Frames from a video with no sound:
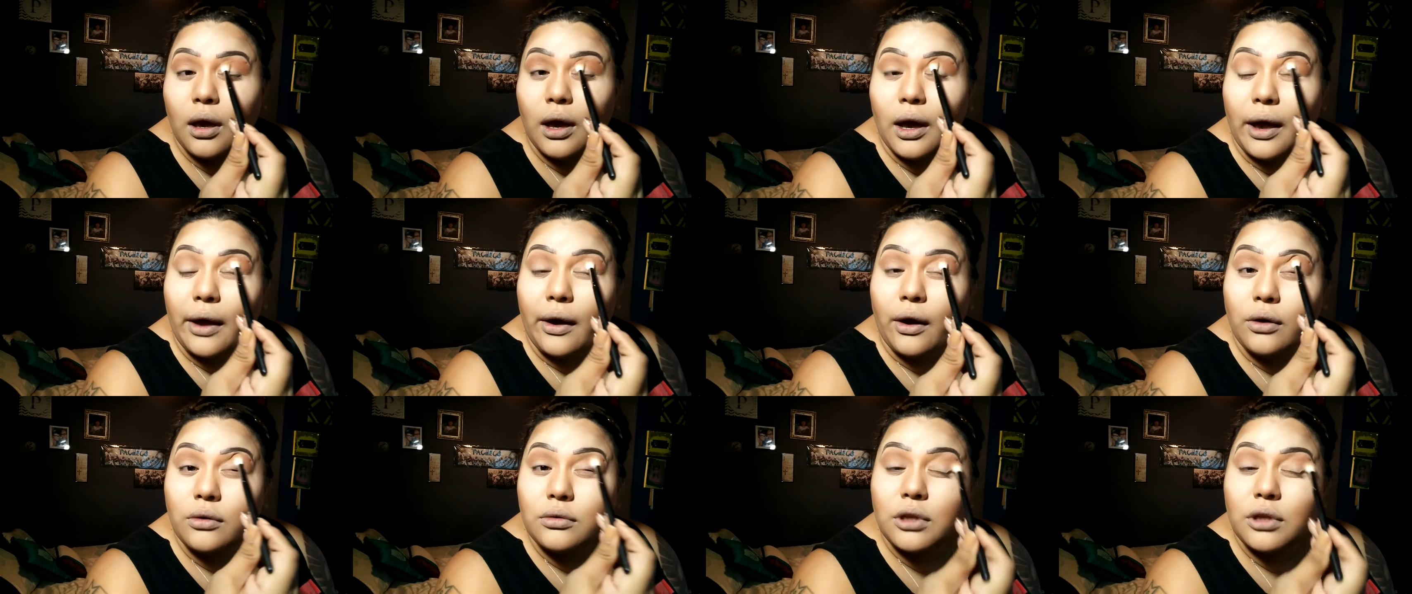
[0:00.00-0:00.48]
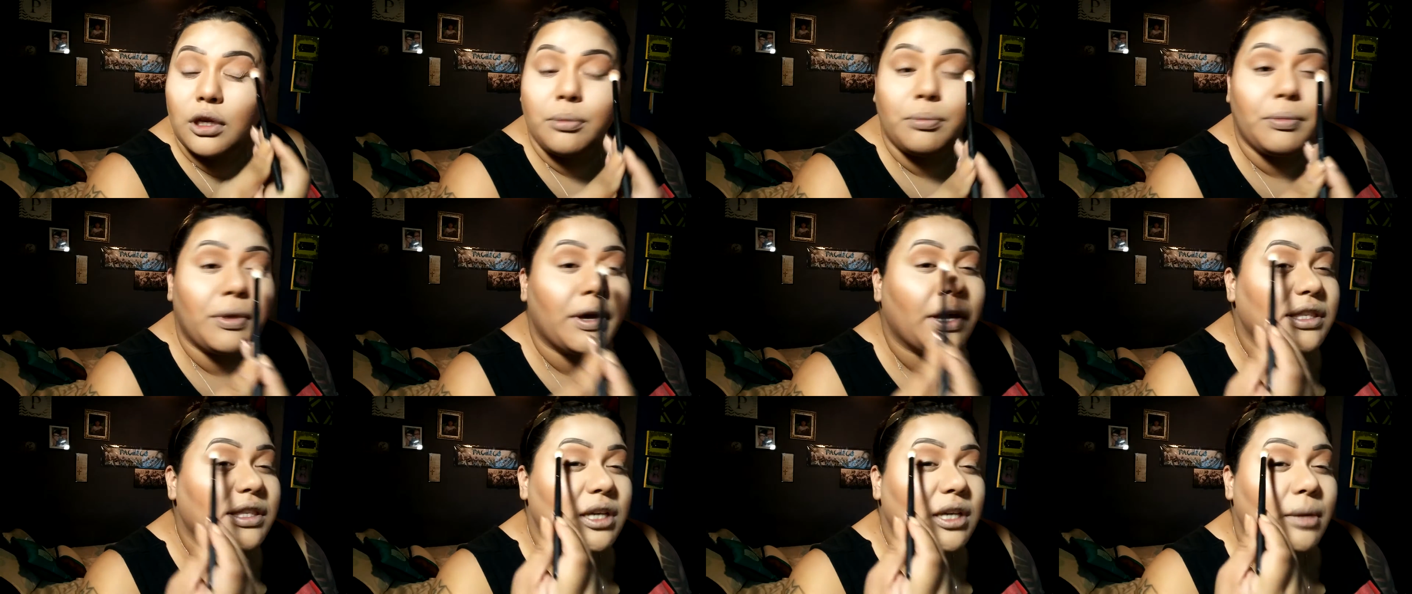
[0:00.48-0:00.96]
I only
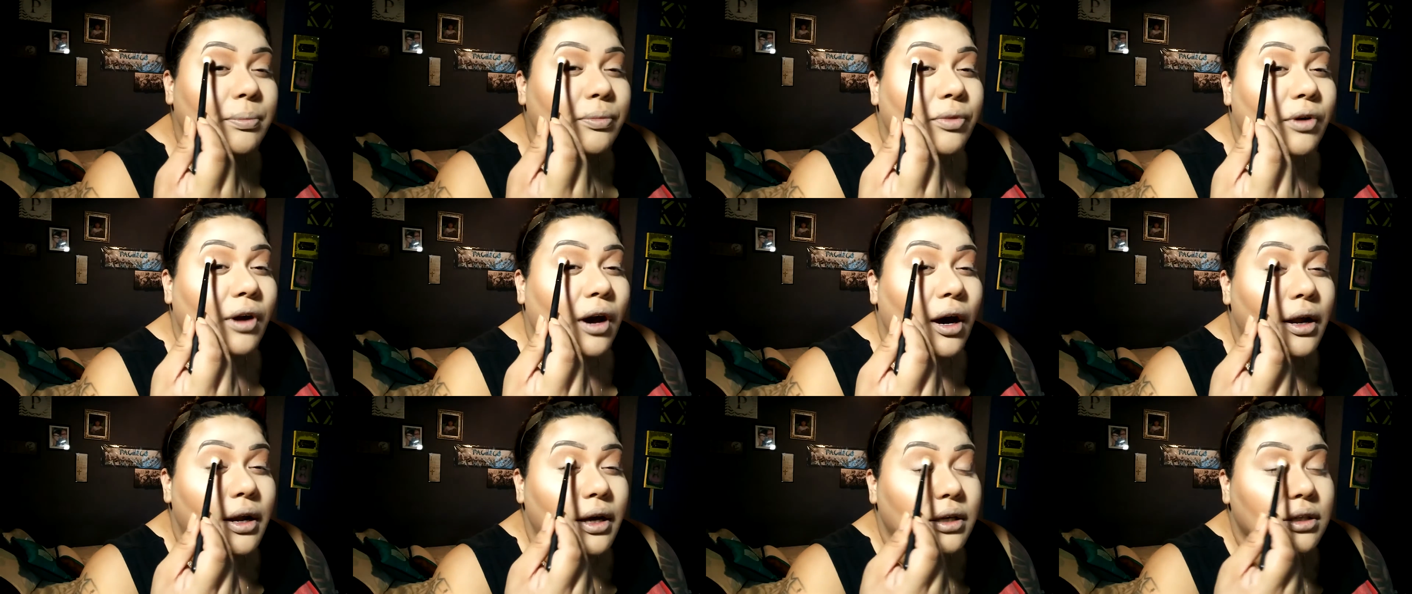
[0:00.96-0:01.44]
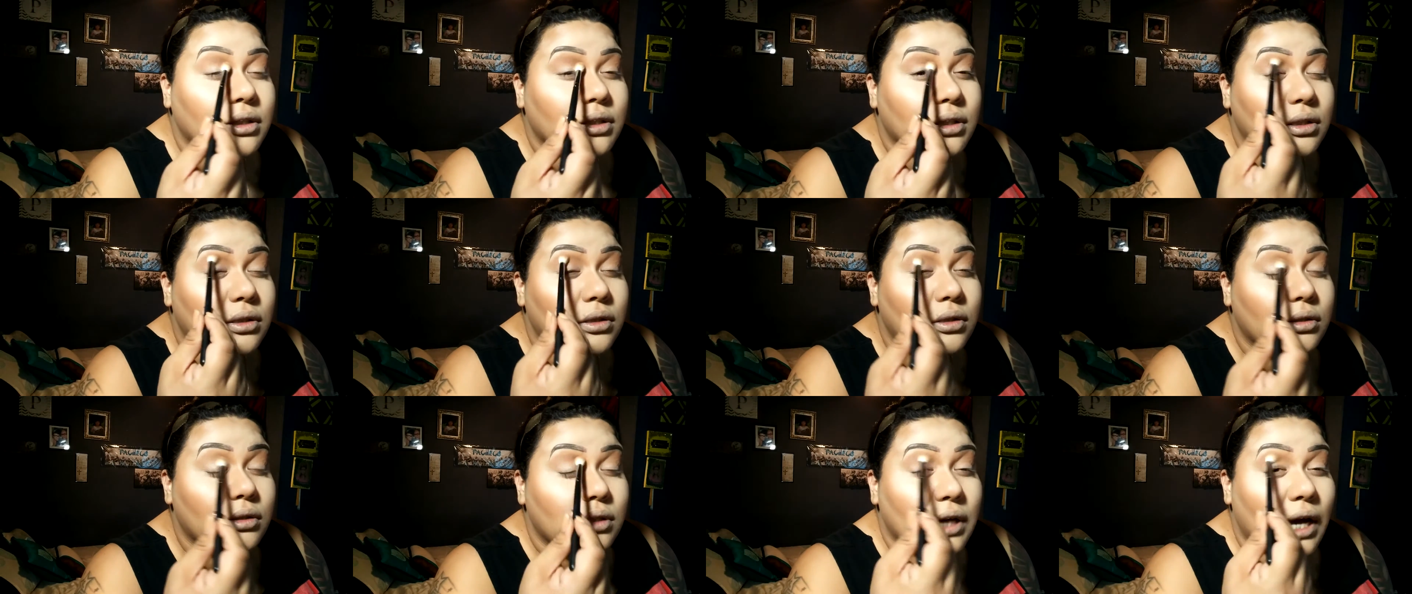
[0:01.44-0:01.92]
picked up
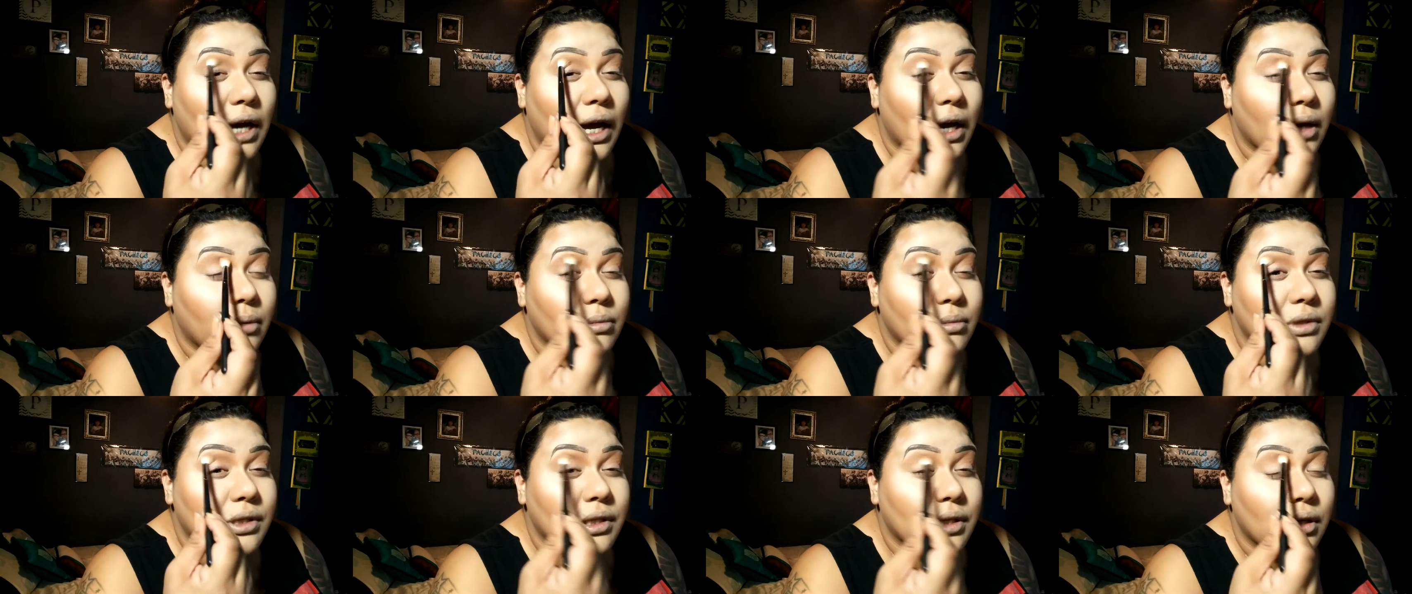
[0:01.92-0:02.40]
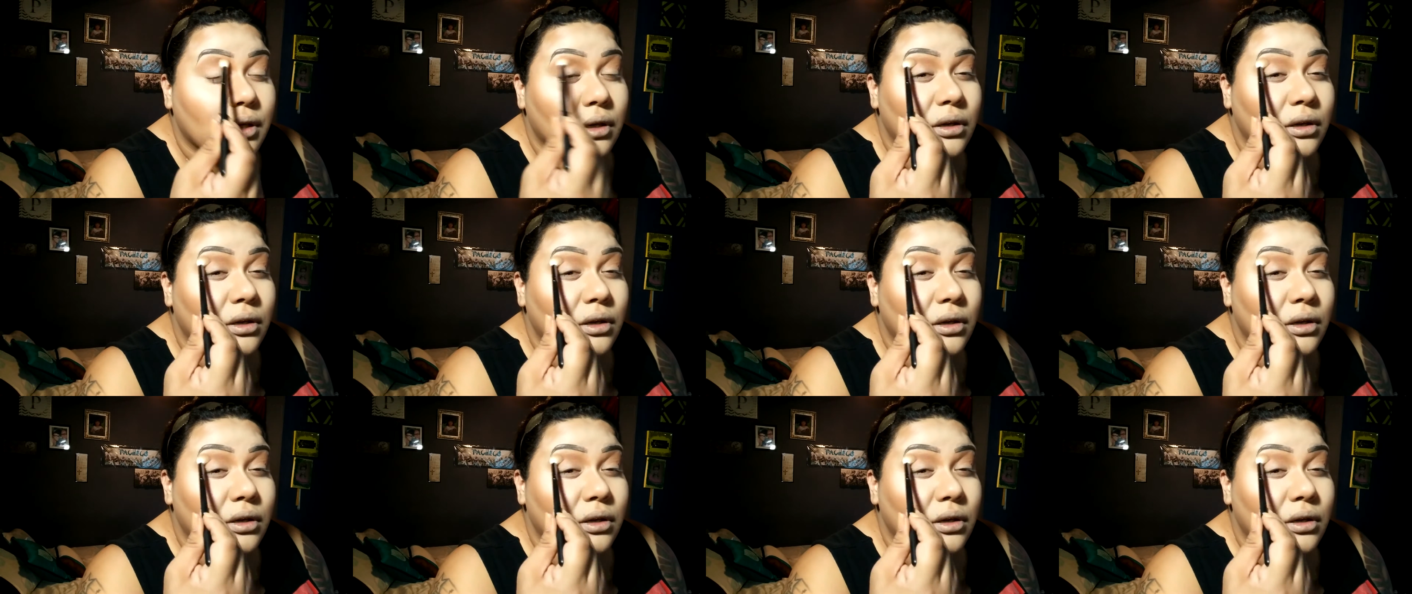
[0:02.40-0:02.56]
product two times,